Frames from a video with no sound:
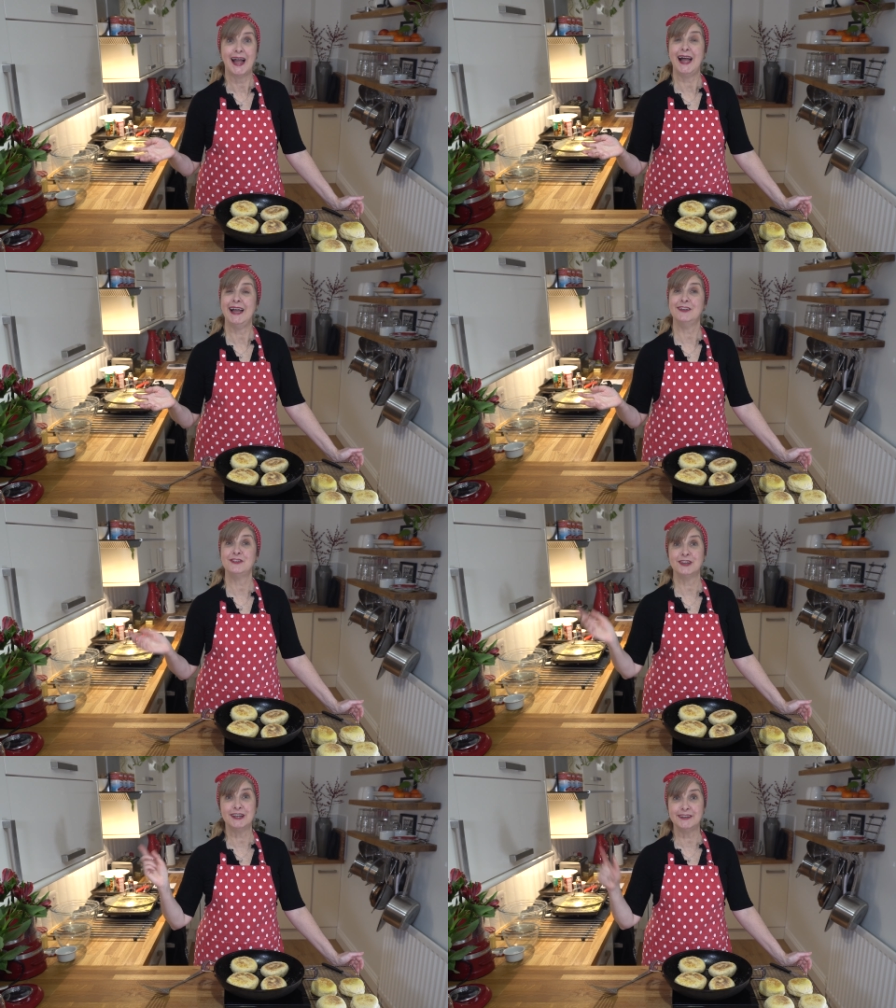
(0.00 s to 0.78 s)
and
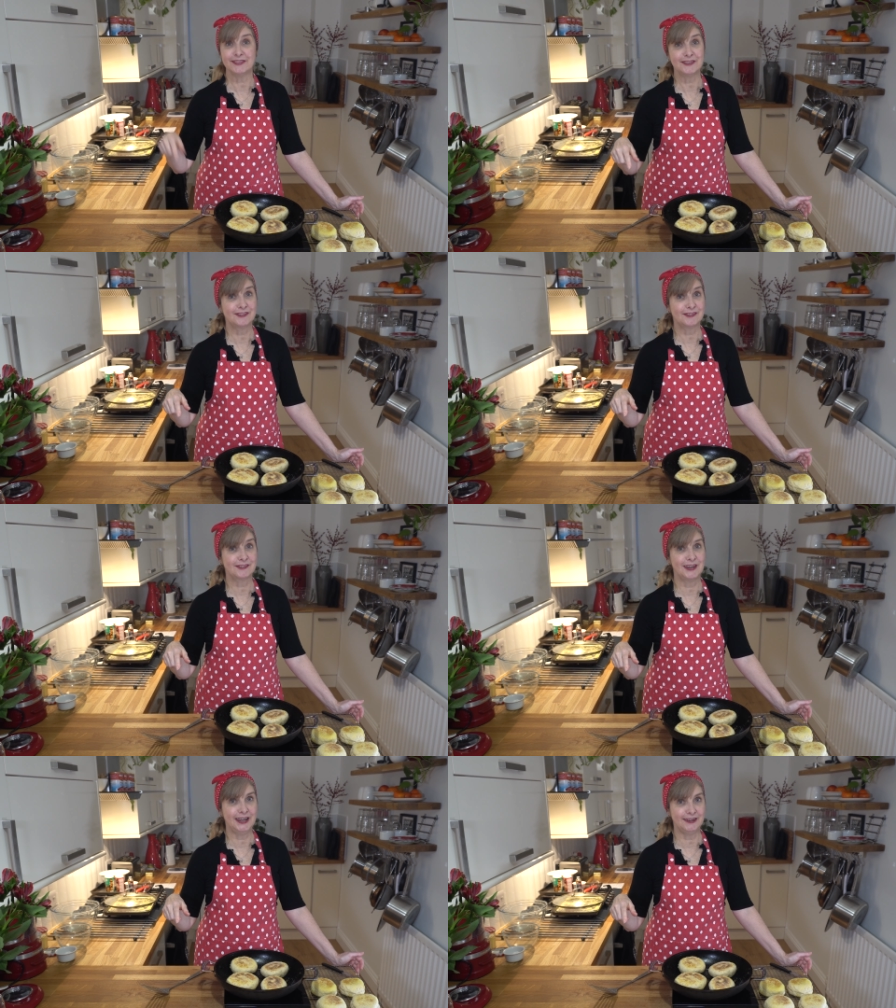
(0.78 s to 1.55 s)
you can
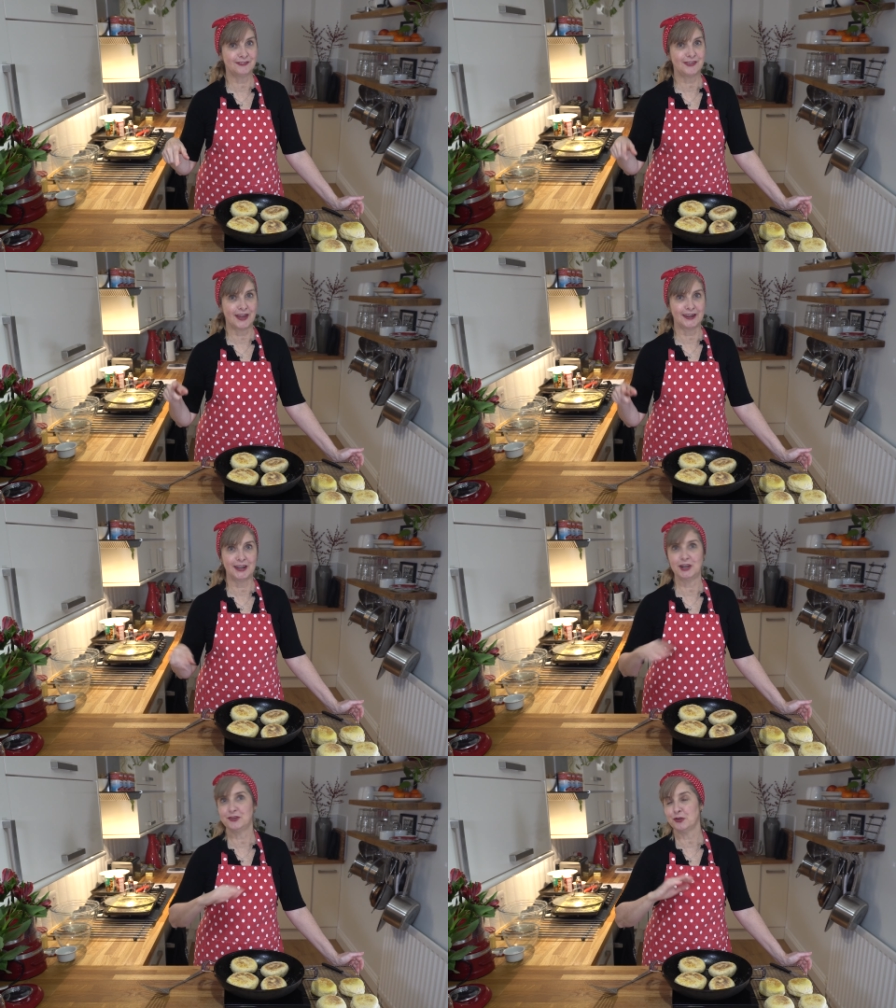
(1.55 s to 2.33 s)
hit that,
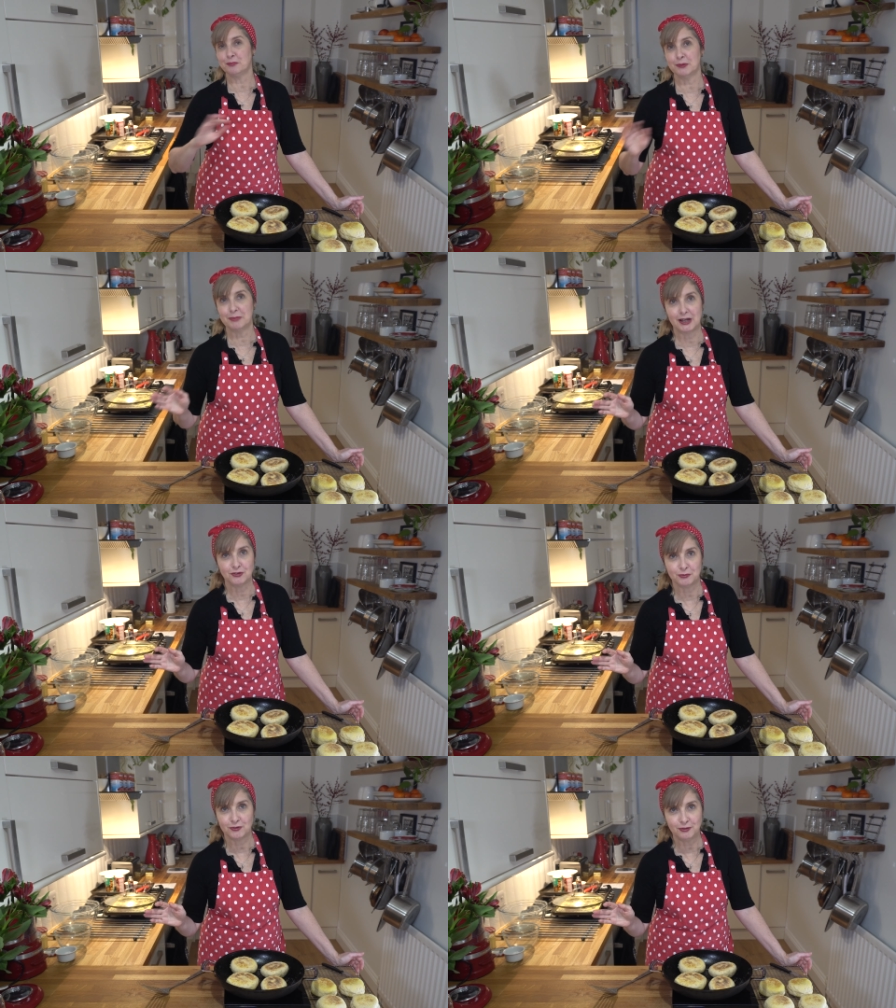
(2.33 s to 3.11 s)
and I don't
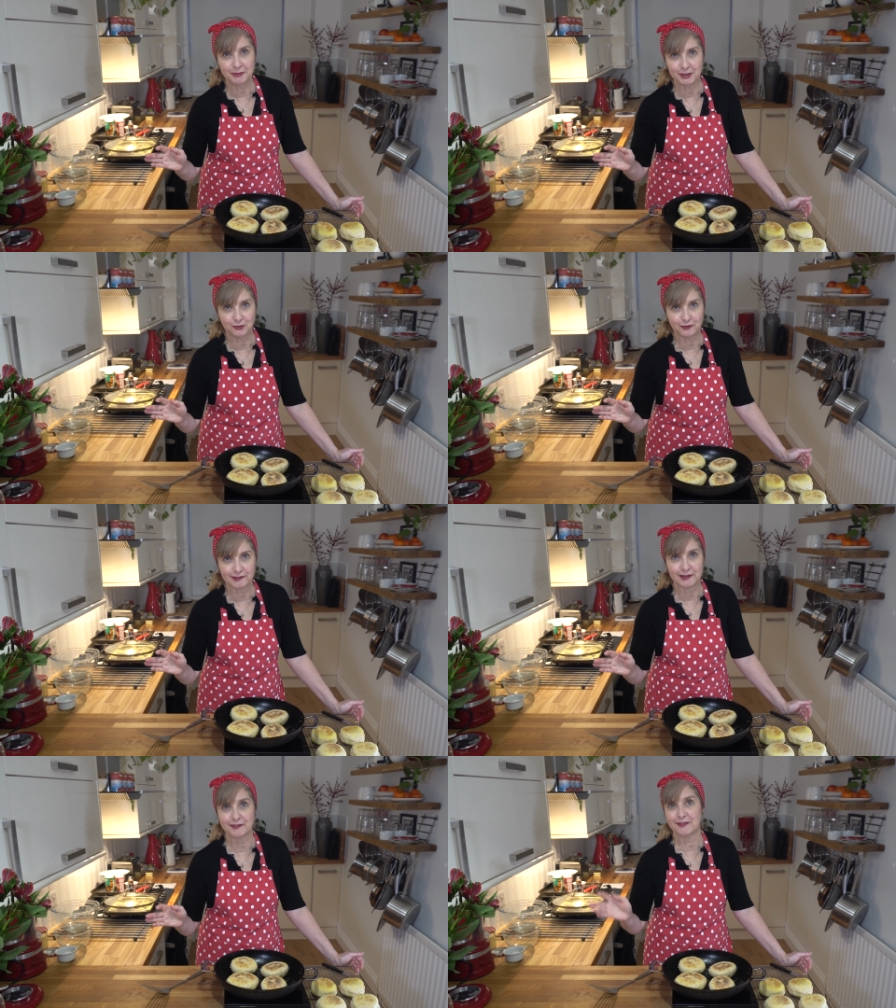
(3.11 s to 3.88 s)
bombard you with too many
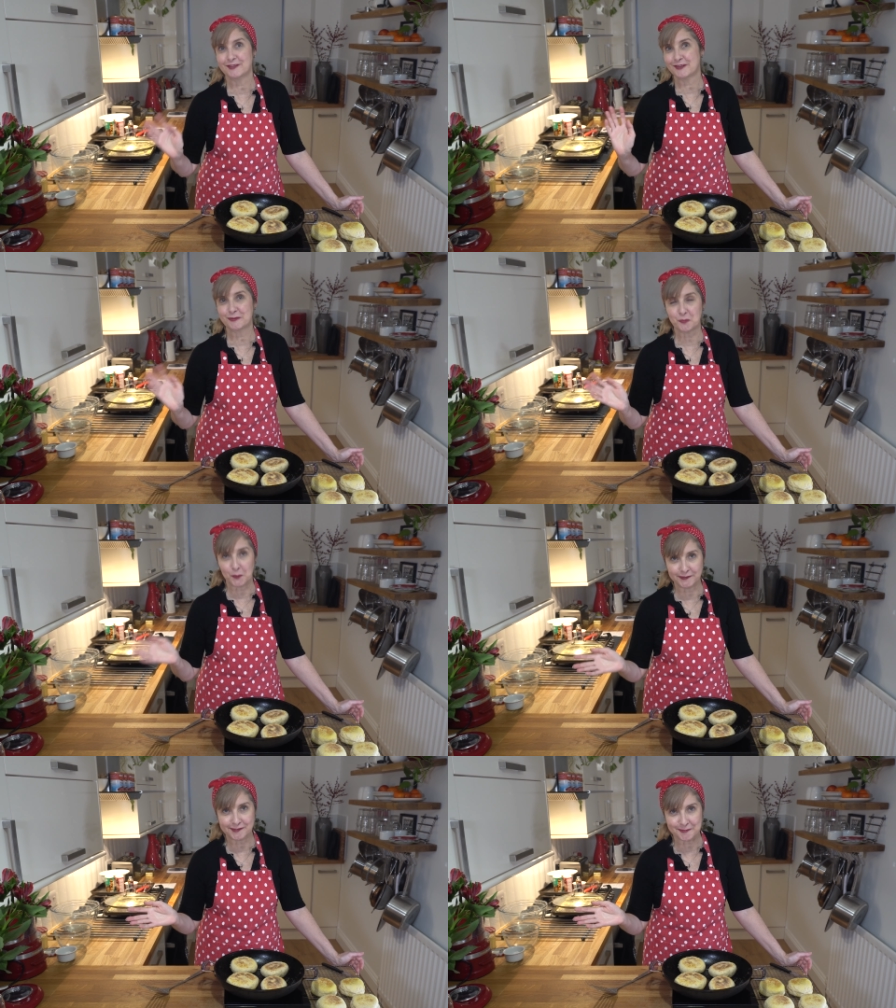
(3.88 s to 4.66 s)
newsletters. It's just
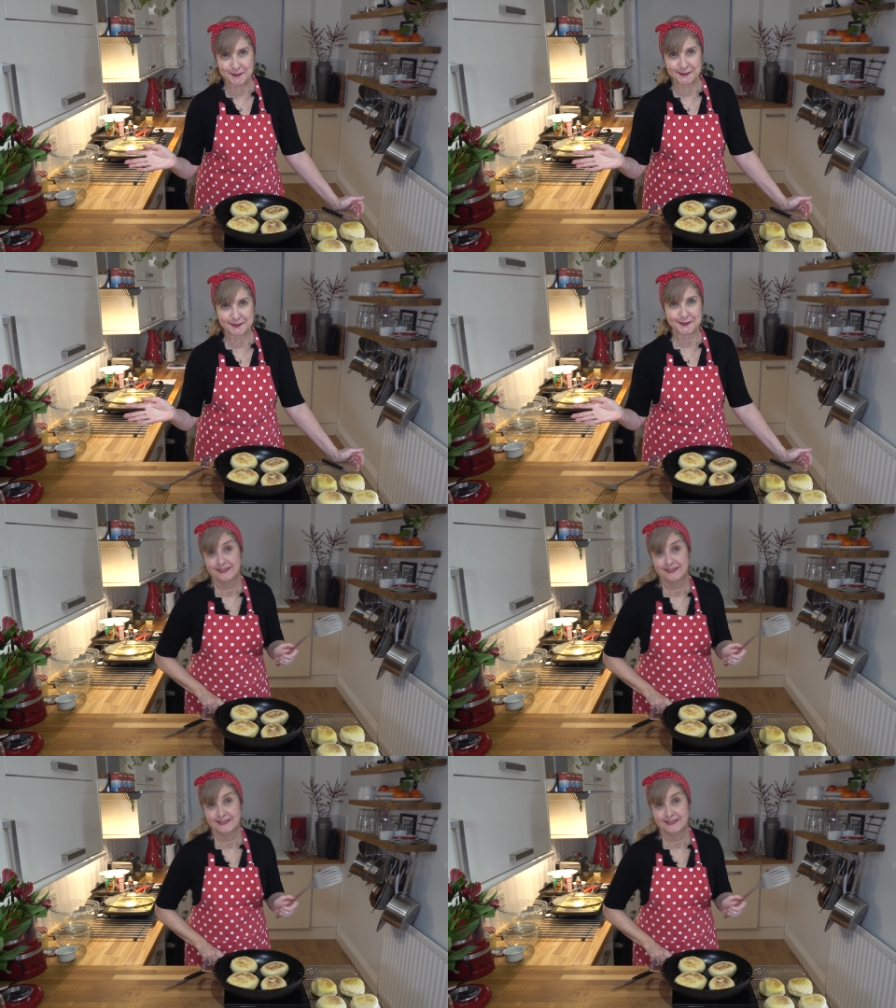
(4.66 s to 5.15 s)
once a month.